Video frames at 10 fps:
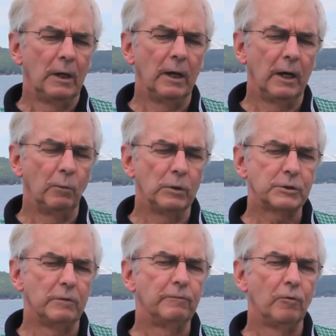and
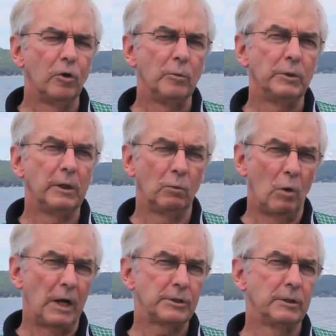was confirmed in
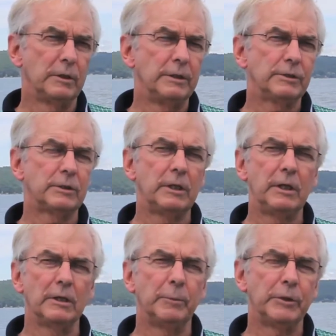Washington,
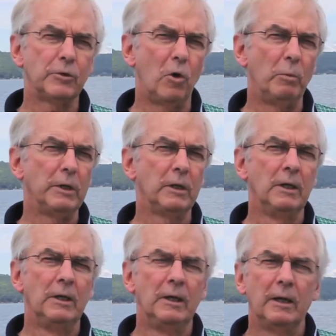D.C. and the Potomac,
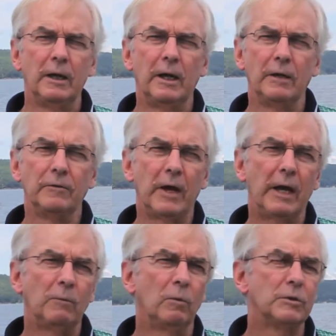and
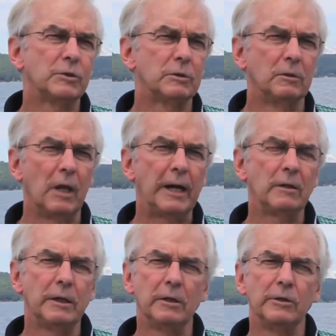that was
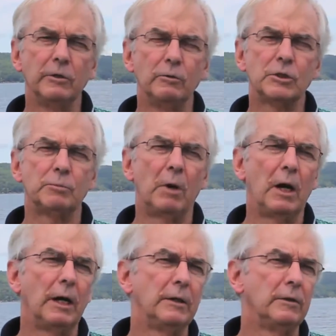likely introduced
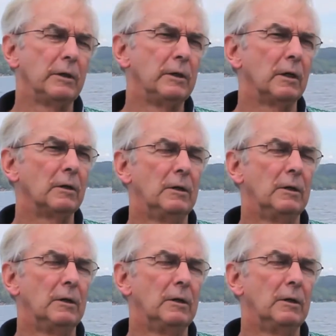by the